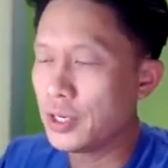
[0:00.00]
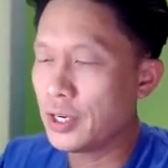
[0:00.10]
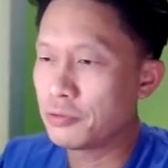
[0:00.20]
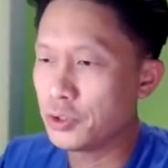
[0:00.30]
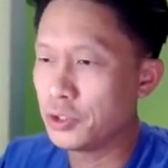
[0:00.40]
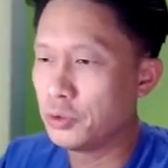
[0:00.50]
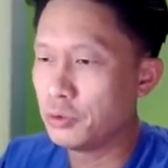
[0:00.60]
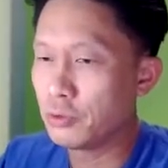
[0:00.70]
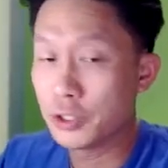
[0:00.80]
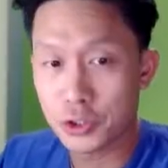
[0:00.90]
after
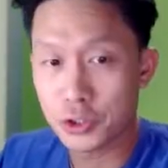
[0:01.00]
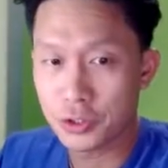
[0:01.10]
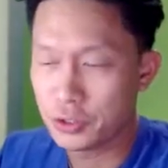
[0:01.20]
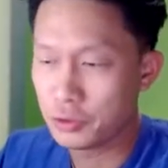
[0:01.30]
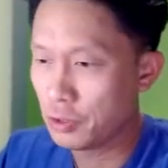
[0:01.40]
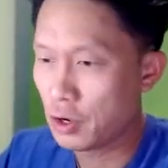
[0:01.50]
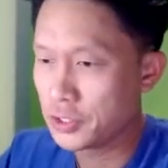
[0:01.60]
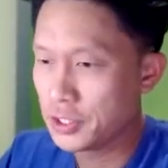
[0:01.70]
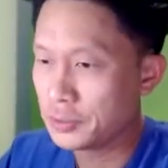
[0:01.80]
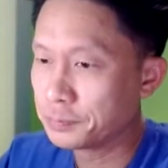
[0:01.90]
you've registered and you've logged
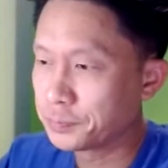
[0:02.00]
in.